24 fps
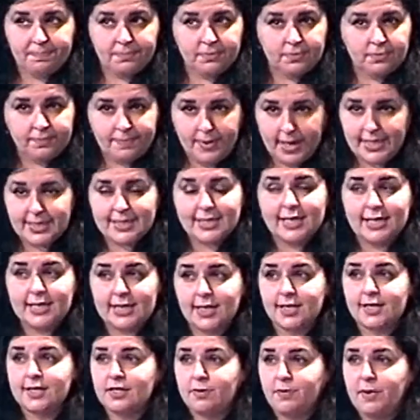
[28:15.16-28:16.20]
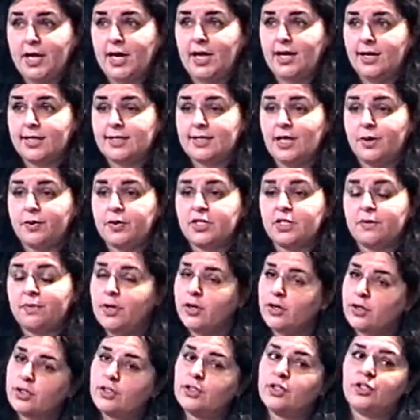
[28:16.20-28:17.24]
basically didn't speak unless I was
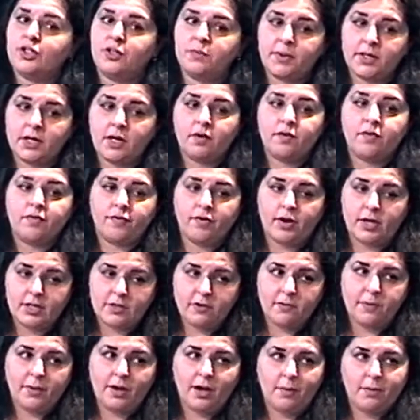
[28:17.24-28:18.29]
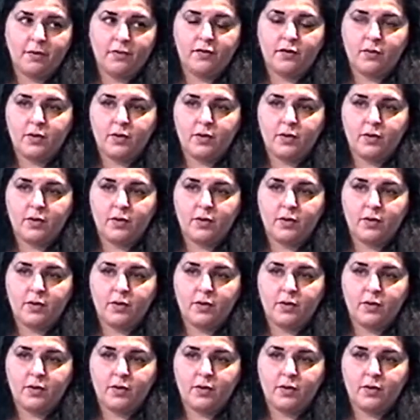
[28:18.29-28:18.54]
spoken to, but in front of Baba,